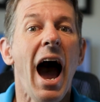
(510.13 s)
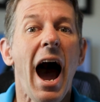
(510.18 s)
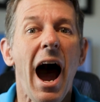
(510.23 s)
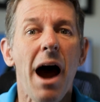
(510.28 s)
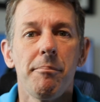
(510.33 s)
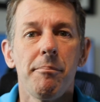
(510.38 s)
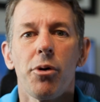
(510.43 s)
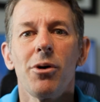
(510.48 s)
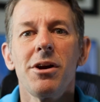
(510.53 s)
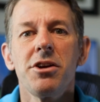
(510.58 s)

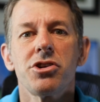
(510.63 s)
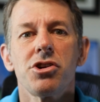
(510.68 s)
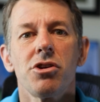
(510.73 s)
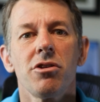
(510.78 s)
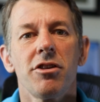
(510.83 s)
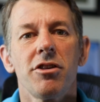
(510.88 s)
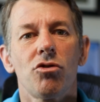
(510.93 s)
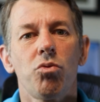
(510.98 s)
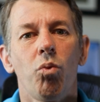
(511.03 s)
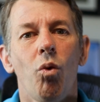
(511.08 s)
I'm pretty sure
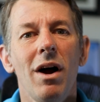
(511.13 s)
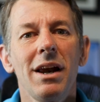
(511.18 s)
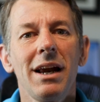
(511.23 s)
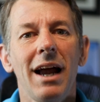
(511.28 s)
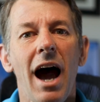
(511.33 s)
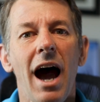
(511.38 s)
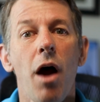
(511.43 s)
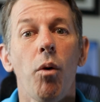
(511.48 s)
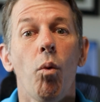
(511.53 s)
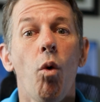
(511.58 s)
this one
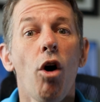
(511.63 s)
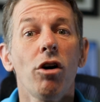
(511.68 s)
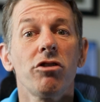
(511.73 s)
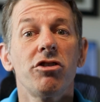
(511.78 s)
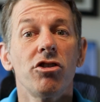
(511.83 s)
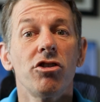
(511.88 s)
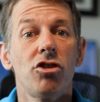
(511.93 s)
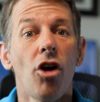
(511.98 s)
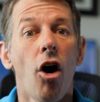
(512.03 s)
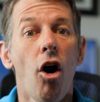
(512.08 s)
guy walks
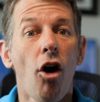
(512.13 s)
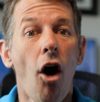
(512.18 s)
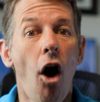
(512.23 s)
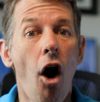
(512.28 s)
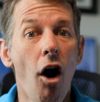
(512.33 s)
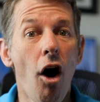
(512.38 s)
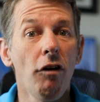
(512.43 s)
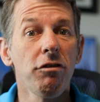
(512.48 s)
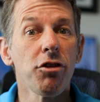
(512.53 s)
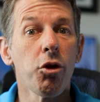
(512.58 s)
his dog
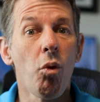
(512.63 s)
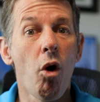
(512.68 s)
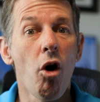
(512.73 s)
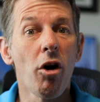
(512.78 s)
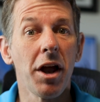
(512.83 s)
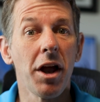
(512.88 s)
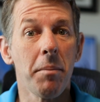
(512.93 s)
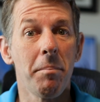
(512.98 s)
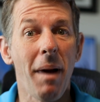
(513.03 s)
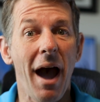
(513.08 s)
off the
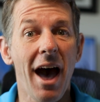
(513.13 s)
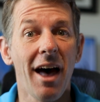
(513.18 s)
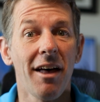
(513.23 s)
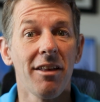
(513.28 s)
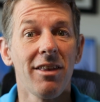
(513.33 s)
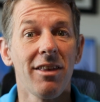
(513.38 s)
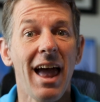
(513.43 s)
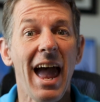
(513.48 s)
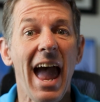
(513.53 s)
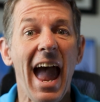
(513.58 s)
walking path
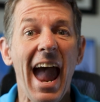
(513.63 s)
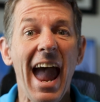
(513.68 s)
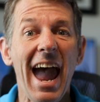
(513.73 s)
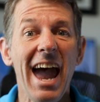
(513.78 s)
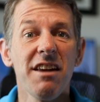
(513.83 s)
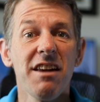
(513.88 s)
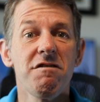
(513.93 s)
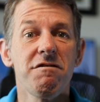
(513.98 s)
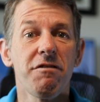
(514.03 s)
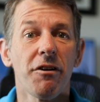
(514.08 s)

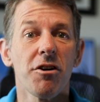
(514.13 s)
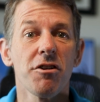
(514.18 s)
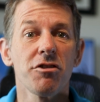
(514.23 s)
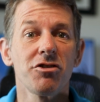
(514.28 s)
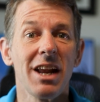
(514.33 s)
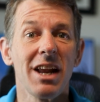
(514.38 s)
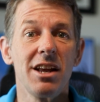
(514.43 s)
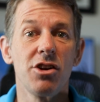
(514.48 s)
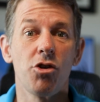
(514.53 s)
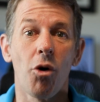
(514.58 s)
Head
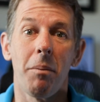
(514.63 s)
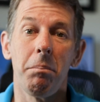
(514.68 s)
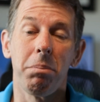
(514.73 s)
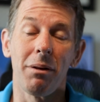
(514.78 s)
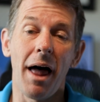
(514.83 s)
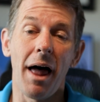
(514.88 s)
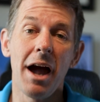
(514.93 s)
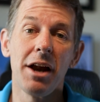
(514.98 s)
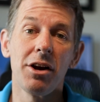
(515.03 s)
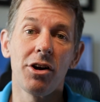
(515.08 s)
first into a
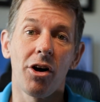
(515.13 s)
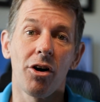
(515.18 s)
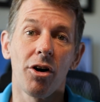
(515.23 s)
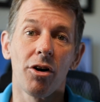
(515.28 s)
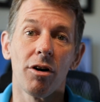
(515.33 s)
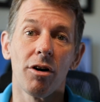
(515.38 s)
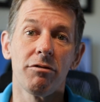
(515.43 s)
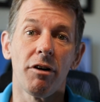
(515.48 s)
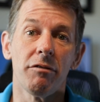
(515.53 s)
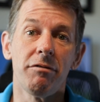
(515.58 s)
blind
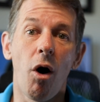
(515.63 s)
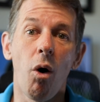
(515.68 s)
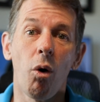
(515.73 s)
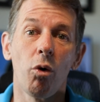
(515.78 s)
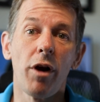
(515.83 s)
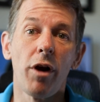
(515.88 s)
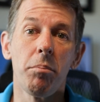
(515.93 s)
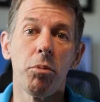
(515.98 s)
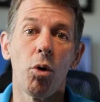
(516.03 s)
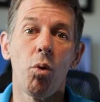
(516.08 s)
curve of hole
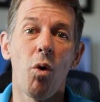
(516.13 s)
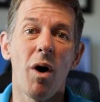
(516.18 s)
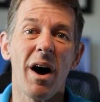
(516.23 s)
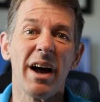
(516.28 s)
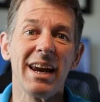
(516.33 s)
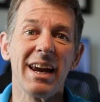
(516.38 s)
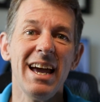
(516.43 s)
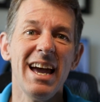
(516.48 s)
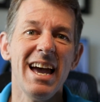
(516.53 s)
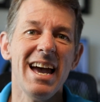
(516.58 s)
number
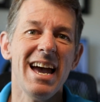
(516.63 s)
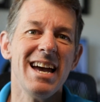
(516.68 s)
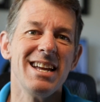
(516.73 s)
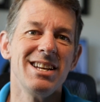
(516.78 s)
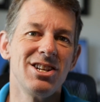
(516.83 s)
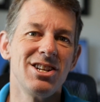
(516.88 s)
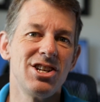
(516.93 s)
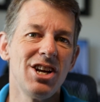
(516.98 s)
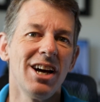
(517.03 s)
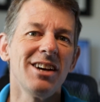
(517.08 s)
one
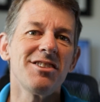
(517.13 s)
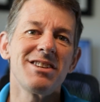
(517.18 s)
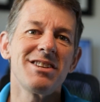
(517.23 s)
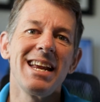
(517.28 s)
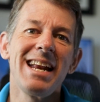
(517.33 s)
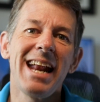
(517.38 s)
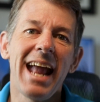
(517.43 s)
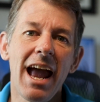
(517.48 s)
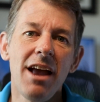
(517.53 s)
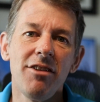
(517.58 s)
just
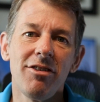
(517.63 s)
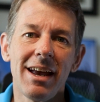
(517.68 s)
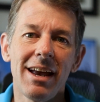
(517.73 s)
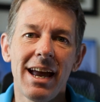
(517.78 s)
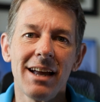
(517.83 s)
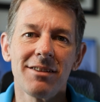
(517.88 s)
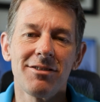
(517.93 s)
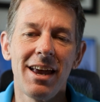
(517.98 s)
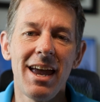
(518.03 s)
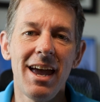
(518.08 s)
in case he
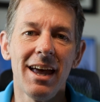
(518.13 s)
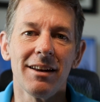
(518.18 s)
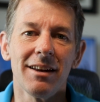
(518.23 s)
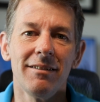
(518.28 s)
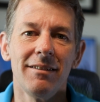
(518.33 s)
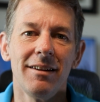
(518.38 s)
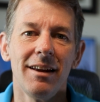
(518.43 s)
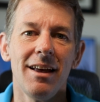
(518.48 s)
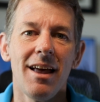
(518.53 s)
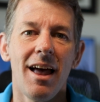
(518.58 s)
gets
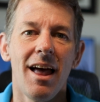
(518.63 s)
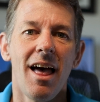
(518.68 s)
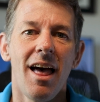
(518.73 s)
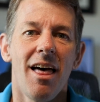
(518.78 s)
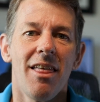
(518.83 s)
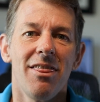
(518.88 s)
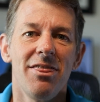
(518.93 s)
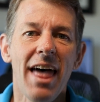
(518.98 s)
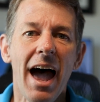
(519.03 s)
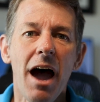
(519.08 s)
hit.
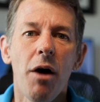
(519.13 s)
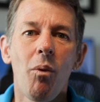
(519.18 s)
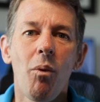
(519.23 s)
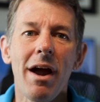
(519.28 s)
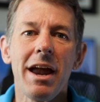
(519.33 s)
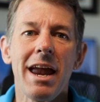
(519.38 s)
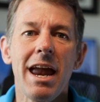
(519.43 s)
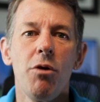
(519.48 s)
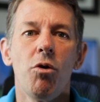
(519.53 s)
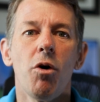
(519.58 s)
That
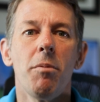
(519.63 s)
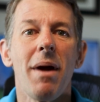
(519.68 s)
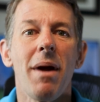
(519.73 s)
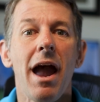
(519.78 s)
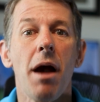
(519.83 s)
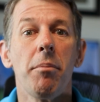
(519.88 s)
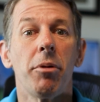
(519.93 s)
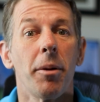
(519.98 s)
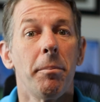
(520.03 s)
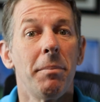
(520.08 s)
way he will be
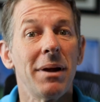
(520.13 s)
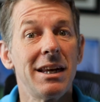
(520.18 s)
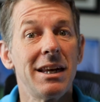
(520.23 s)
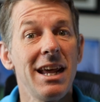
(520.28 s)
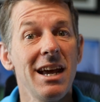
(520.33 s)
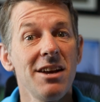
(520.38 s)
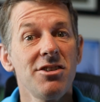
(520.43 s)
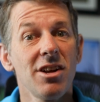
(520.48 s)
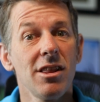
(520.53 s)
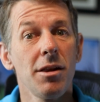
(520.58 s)
able to
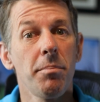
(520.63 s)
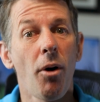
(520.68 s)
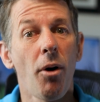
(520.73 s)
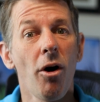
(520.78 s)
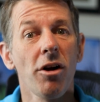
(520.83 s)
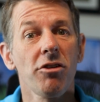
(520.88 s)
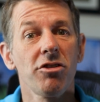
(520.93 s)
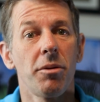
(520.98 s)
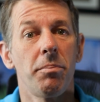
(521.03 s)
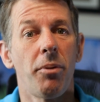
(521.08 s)
petition the
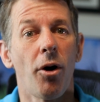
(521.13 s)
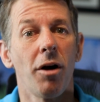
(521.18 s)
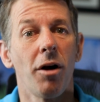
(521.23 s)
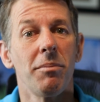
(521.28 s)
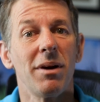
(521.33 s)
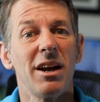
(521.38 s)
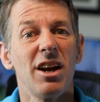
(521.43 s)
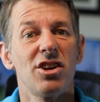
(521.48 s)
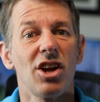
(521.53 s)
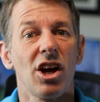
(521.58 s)
Parks
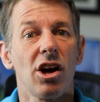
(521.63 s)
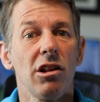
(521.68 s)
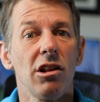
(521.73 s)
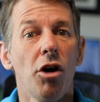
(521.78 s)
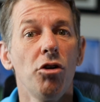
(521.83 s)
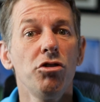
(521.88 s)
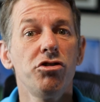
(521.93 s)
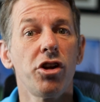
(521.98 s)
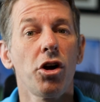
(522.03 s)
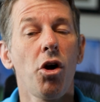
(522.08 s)
Department to
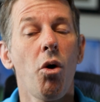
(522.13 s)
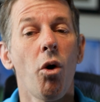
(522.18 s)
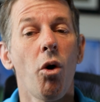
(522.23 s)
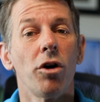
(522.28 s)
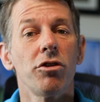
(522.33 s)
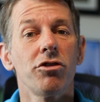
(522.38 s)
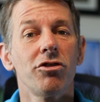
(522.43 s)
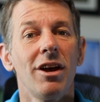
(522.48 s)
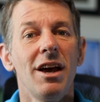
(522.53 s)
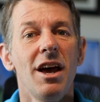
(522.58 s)
close the
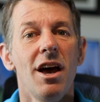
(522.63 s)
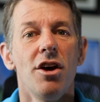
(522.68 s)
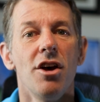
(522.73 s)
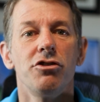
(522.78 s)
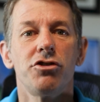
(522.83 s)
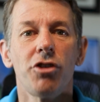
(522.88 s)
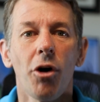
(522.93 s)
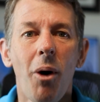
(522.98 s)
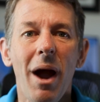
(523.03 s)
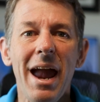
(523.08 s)
course
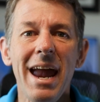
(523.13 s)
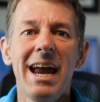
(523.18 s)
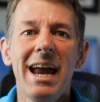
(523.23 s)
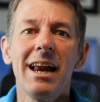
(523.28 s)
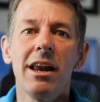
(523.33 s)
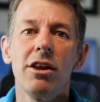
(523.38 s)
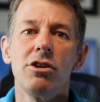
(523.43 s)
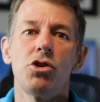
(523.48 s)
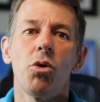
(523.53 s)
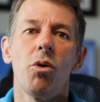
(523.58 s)
so he
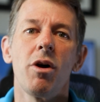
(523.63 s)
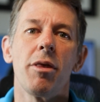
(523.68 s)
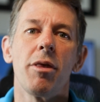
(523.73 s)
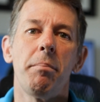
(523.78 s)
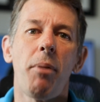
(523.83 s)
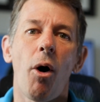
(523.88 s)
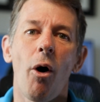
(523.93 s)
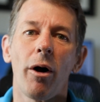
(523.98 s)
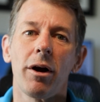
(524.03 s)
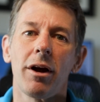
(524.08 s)
can enjoy the
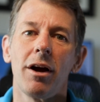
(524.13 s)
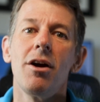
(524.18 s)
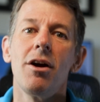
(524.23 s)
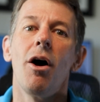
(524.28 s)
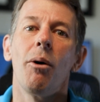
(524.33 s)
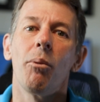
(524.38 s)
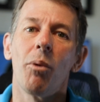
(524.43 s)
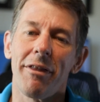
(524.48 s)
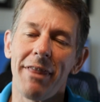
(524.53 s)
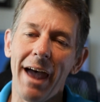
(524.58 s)
park
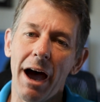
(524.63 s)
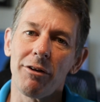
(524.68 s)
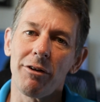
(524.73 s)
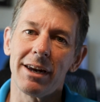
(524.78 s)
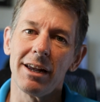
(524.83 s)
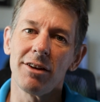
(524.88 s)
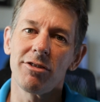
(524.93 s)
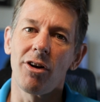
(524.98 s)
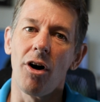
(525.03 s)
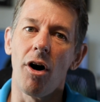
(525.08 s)
without
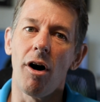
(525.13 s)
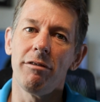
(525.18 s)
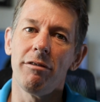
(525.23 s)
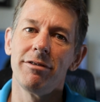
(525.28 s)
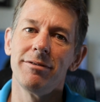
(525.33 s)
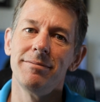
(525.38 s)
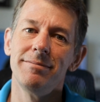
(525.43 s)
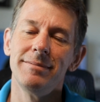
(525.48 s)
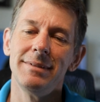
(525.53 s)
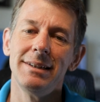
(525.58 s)
disc
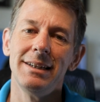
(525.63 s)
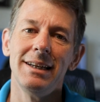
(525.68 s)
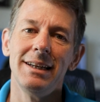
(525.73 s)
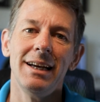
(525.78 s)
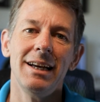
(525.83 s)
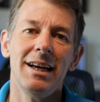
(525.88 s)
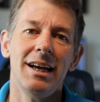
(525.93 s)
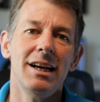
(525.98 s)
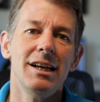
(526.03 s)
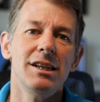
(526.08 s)
golf.
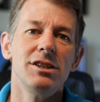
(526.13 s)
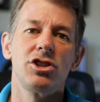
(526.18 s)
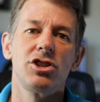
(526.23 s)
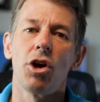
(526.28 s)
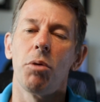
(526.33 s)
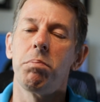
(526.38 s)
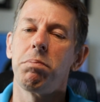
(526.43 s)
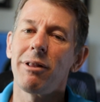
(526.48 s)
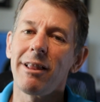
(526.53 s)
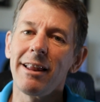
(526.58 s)

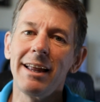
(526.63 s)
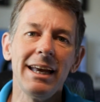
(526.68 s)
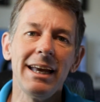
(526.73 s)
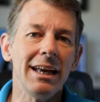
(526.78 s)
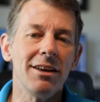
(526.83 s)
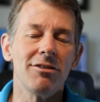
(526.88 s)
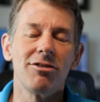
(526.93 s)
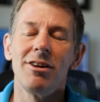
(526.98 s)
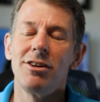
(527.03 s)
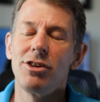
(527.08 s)
So
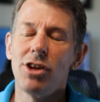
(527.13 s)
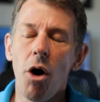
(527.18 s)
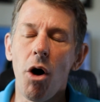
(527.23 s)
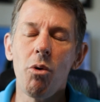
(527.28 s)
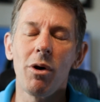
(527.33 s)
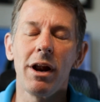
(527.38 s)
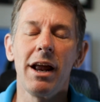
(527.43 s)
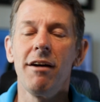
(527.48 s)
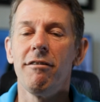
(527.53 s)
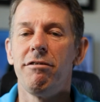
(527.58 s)
please
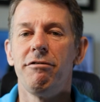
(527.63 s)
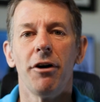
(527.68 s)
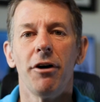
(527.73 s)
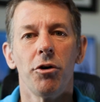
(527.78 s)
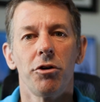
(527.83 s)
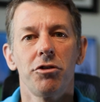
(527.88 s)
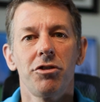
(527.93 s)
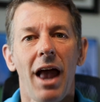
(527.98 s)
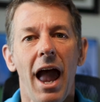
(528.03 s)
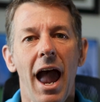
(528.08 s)
don't give
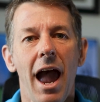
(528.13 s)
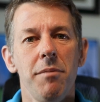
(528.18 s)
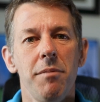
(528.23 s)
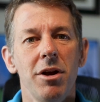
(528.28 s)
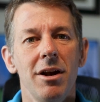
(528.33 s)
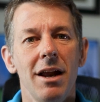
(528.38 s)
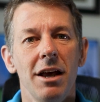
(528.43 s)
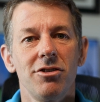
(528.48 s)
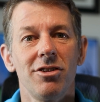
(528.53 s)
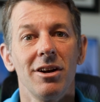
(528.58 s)
folks
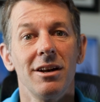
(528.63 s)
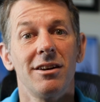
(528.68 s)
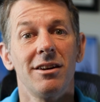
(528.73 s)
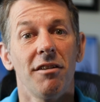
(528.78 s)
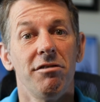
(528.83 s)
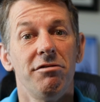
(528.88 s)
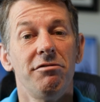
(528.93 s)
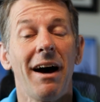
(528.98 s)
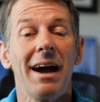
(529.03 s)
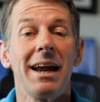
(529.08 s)
ammunition to
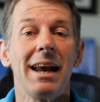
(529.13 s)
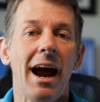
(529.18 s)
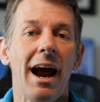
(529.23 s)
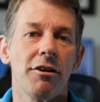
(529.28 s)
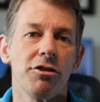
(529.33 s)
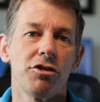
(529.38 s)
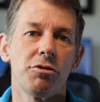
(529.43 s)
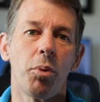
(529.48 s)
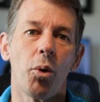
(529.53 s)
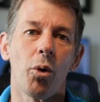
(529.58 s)
fight our
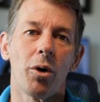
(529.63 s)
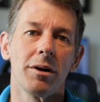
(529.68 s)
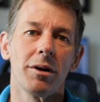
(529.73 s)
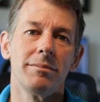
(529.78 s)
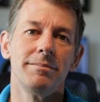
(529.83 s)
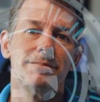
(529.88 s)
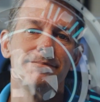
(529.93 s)
sport.